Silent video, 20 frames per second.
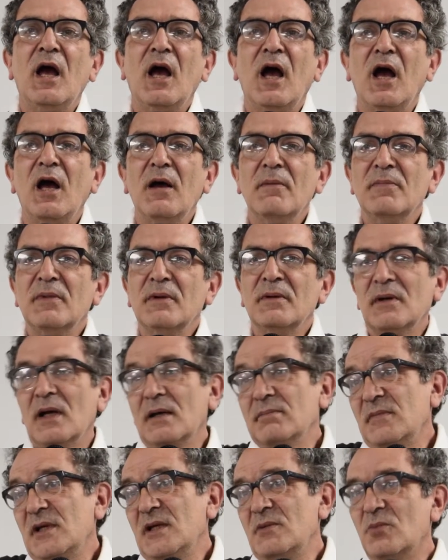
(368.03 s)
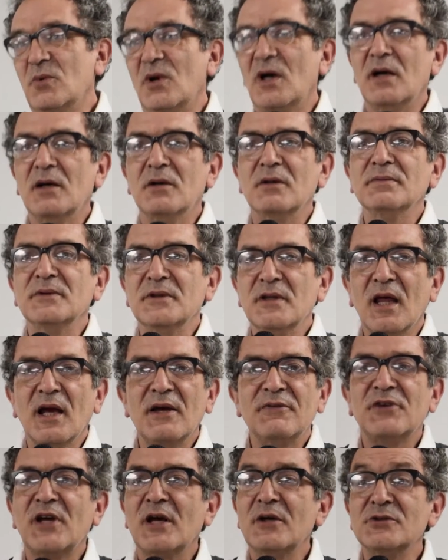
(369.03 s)
And meanwhile,
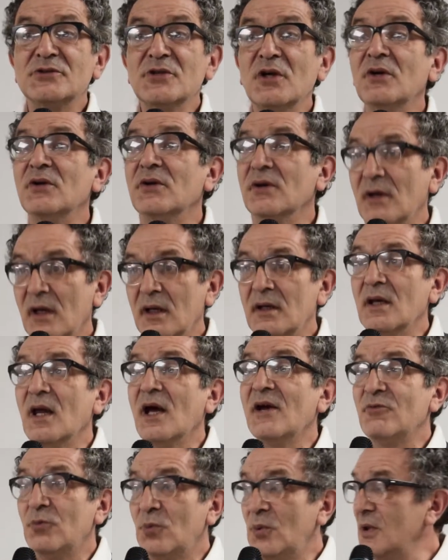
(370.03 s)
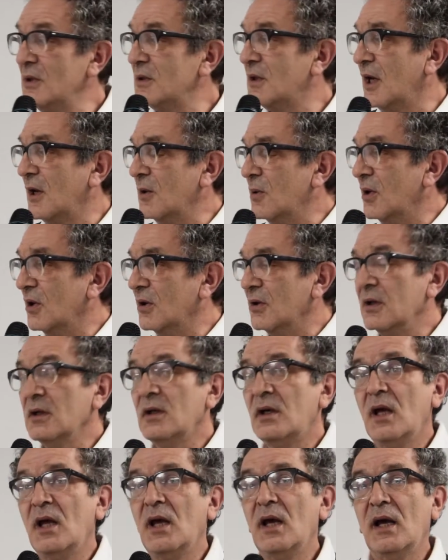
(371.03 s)
life goes on, and life will go
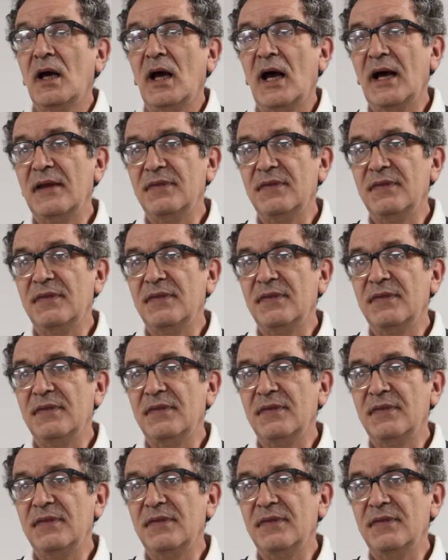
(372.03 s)
on.